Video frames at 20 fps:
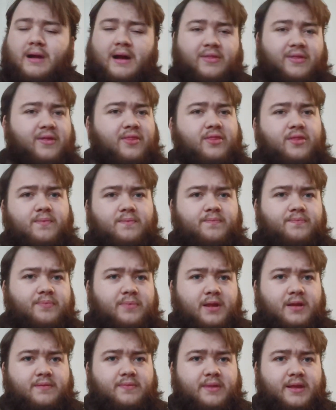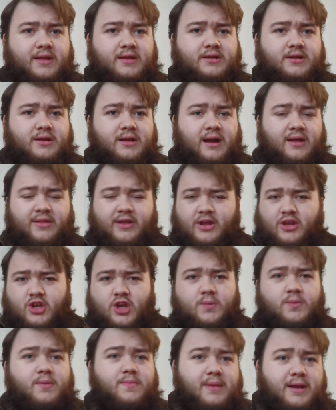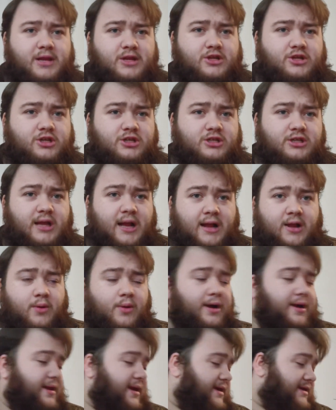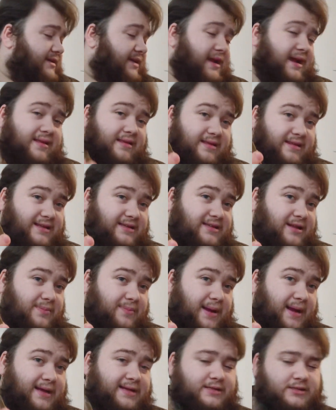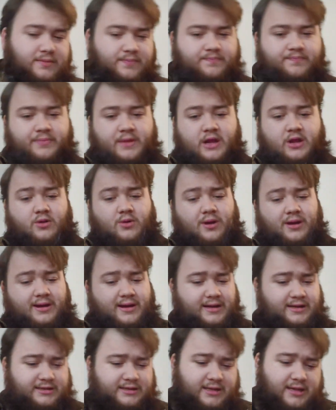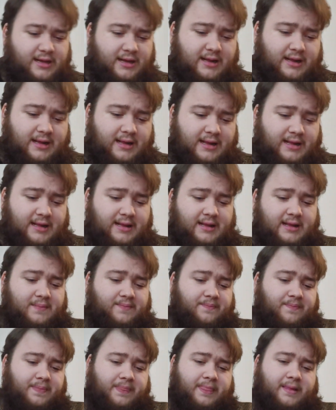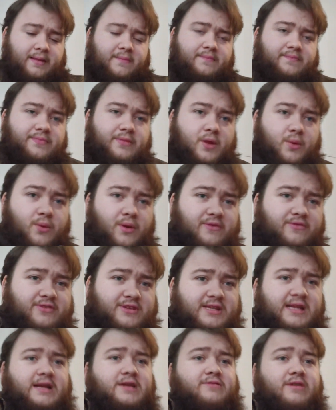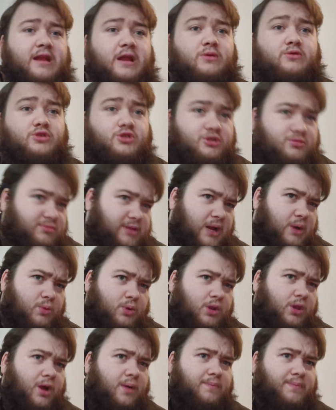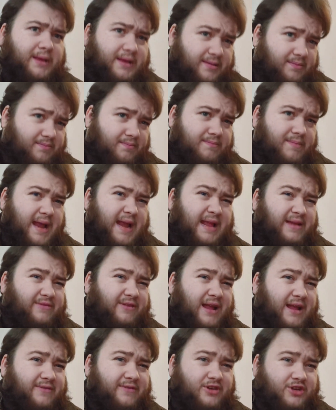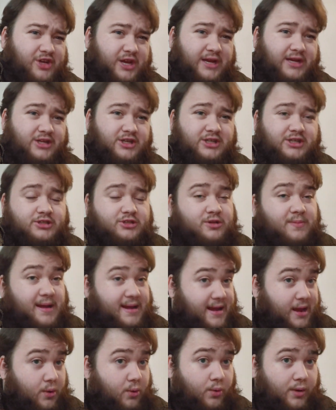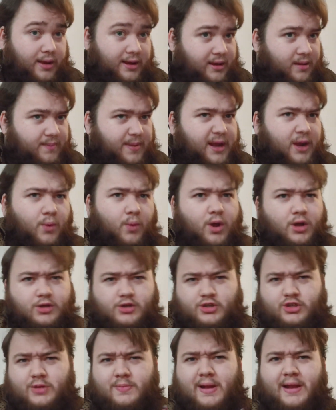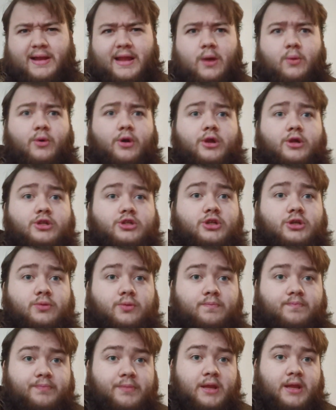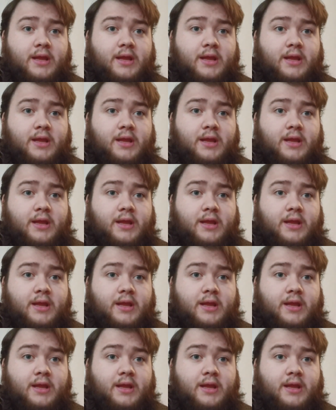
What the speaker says: I think I think Cuban miniatures are quite nice, and I think these La Paz are quite nice. With cigarillos, there will not be many flavour changes. You might get in the bigger ones, you might get one or two.